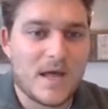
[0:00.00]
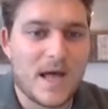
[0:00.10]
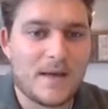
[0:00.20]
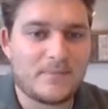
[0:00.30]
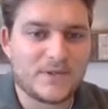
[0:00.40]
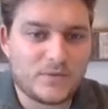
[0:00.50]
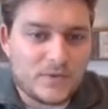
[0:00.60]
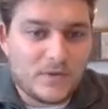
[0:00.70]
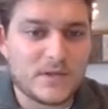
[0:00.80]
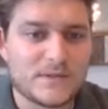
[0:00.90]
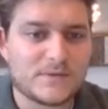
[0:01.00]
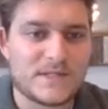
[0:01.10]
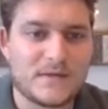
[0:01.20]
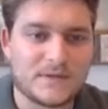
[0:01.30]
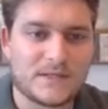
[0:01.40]
But you could also
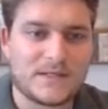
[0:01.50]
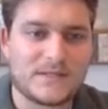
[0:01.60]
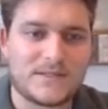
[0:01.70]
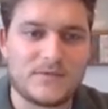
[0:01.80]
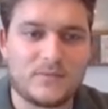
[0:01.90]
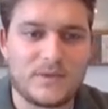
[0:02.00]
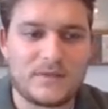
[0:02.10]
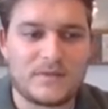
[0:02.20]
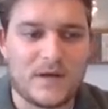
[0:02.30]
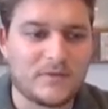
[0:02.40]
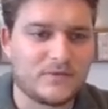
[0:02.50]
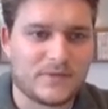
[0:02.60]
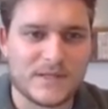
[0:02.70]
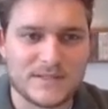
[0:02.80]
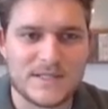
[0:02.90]
tell that they deal with other
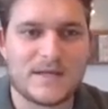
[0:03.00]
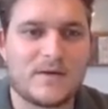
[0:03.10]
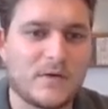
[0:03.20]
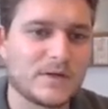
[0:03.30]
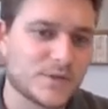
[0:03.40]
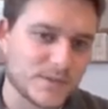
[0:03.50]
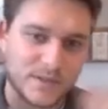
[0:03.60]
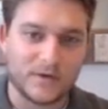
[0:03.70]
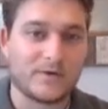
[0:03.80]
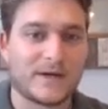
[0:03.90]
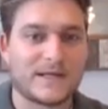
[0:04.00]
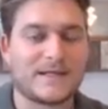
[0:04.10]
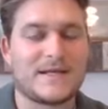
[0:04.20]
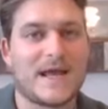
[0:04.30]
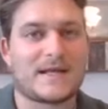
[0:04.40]
things that aren't just occurring
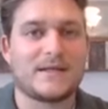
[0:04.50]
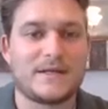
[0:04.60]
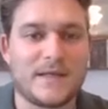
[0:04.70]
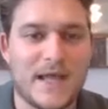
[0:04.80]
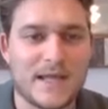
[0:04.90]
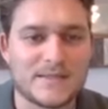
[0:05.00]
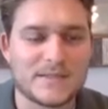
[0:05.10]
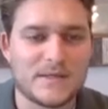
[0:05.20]
in the neck and in the head.